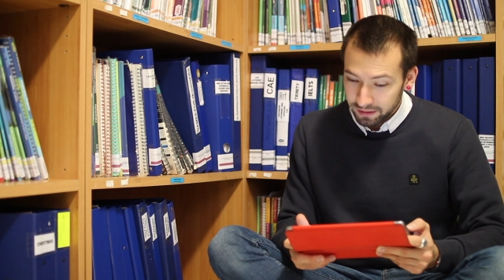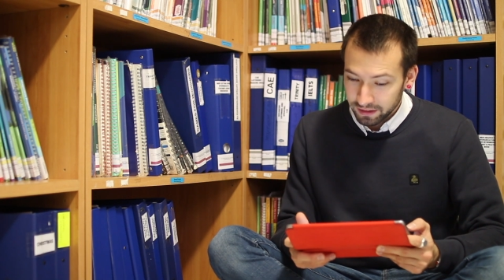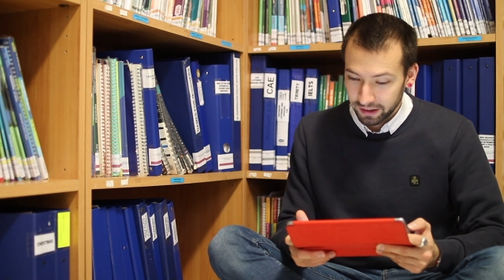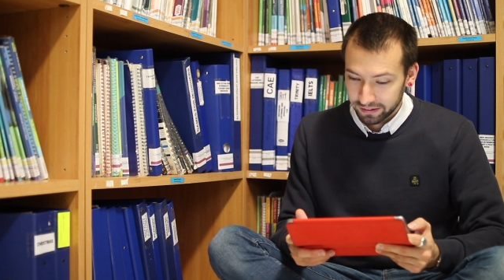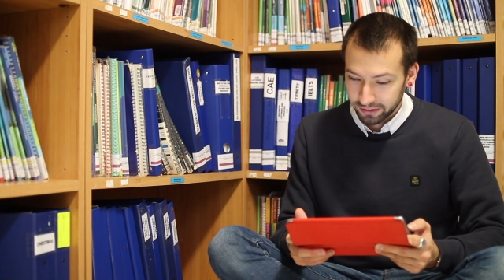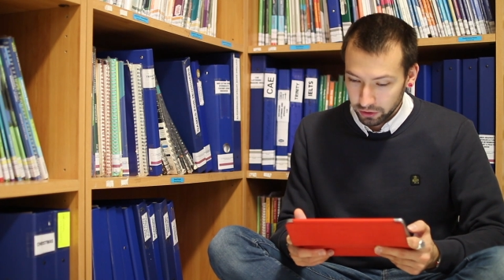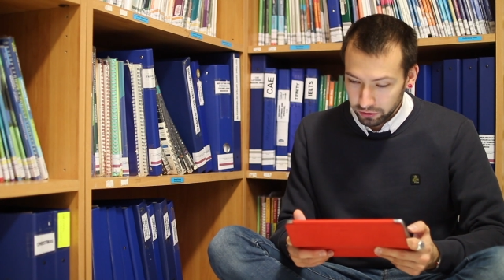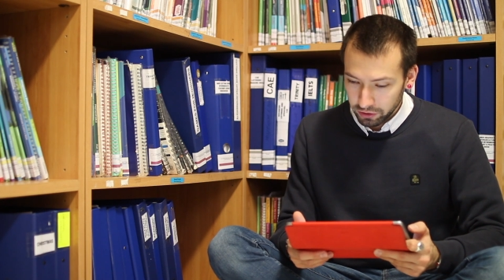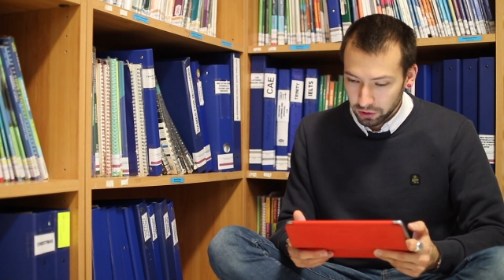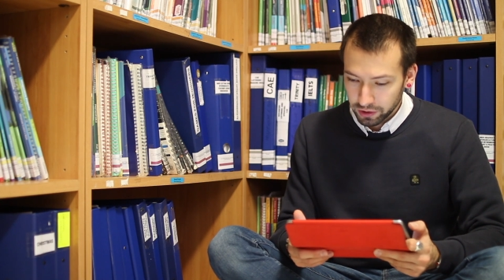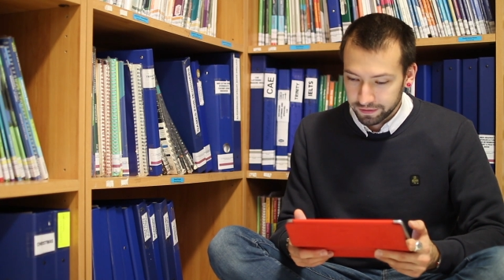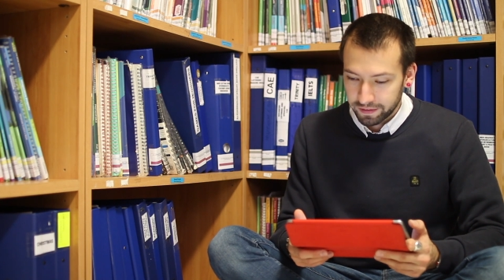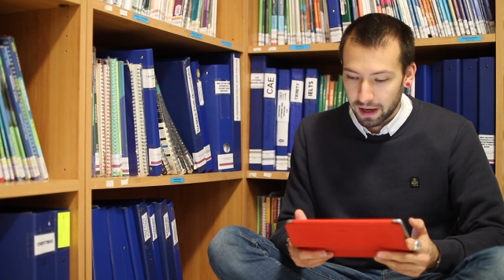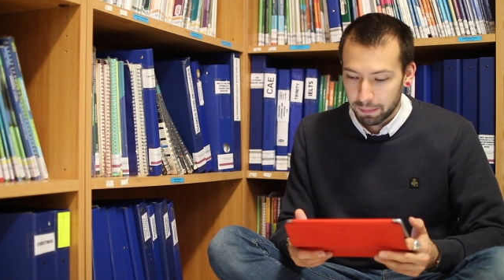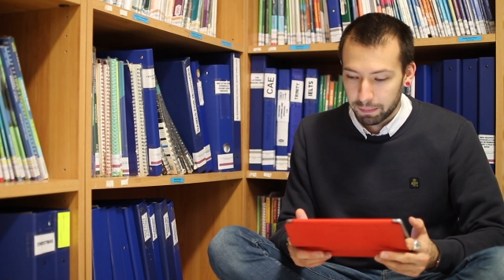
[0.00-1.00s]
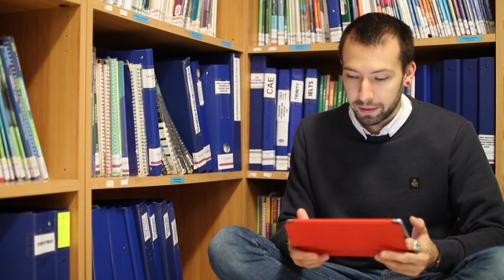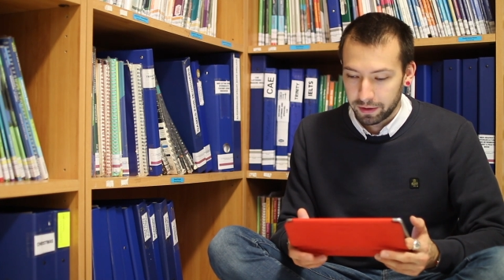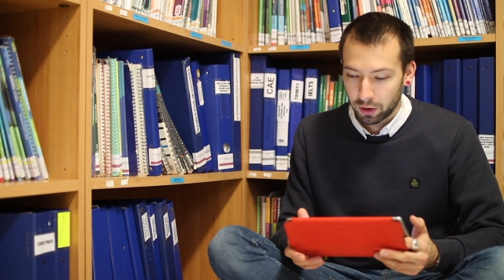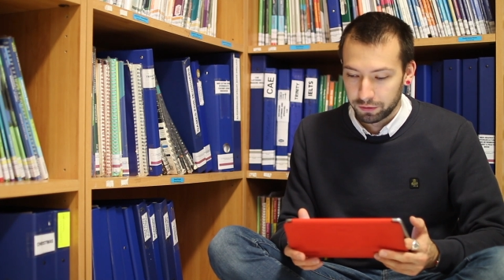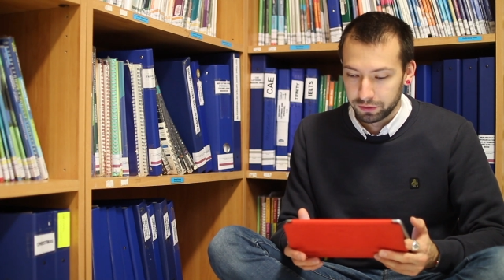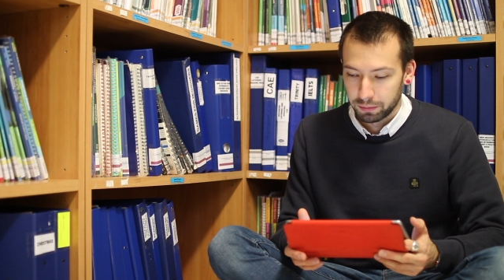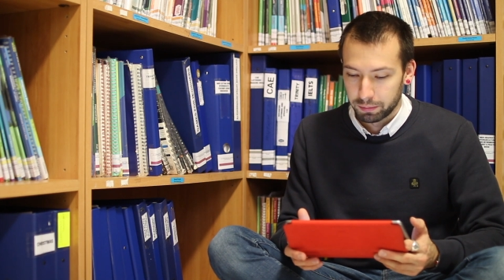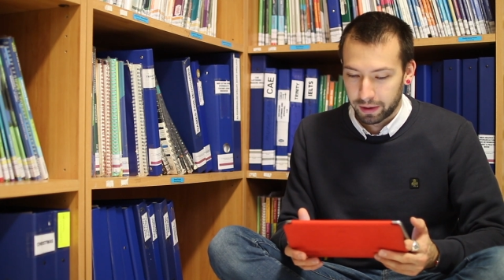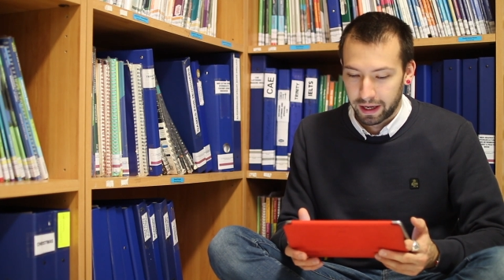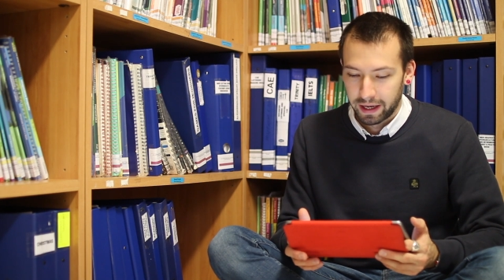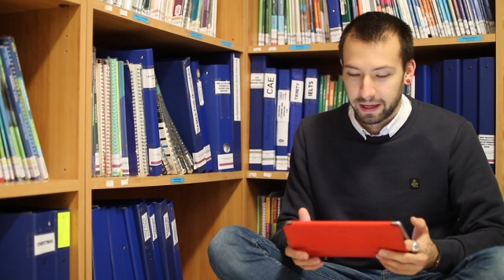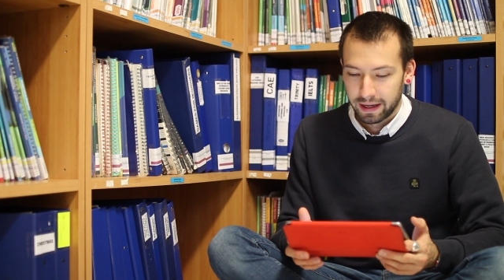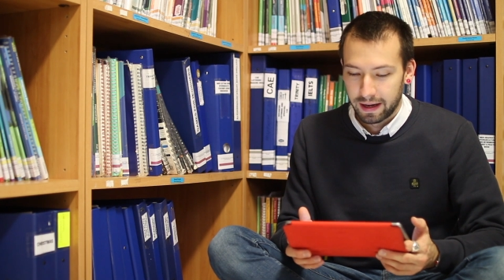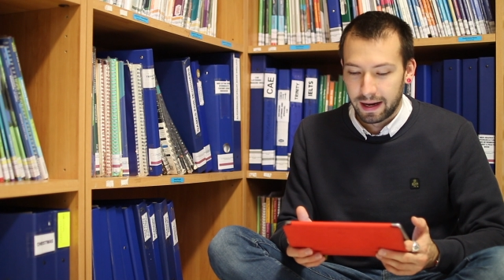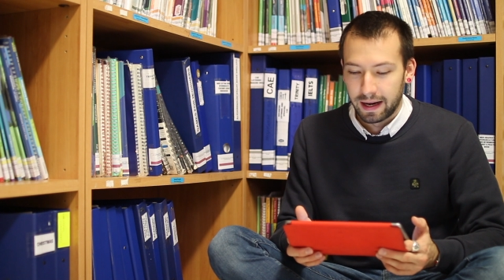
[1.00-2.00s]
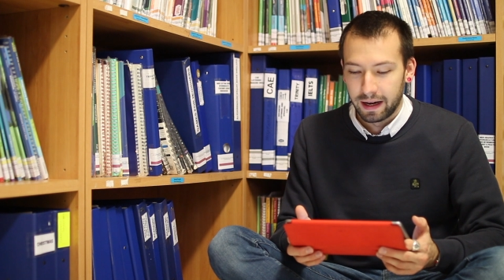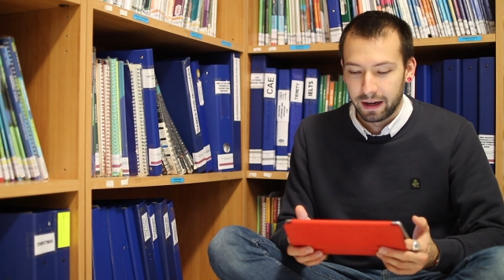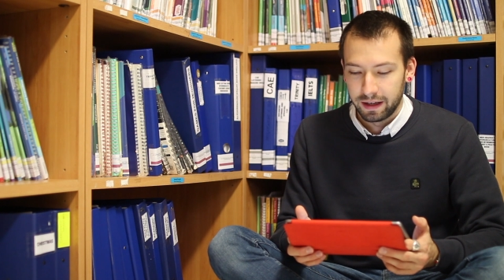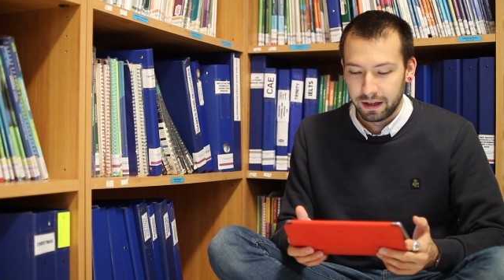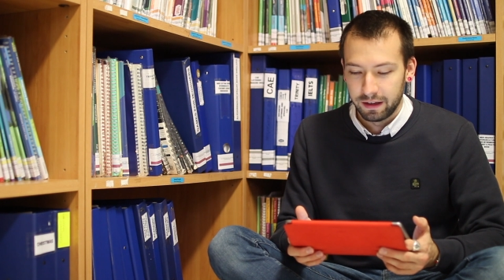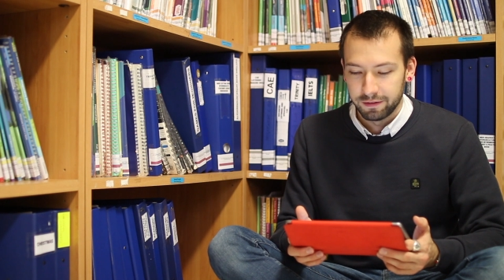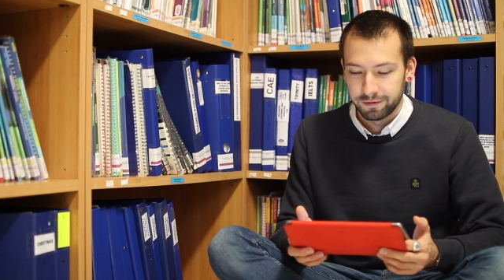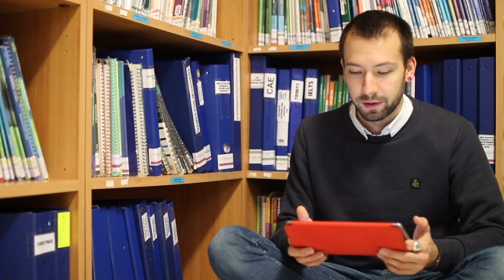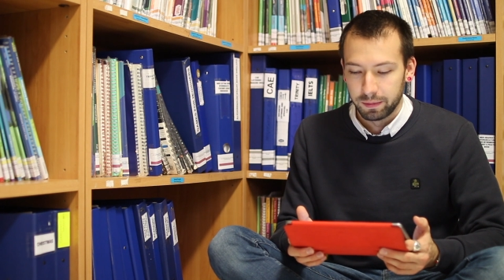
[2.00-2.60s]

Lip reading: The historical development of the brain, i.e.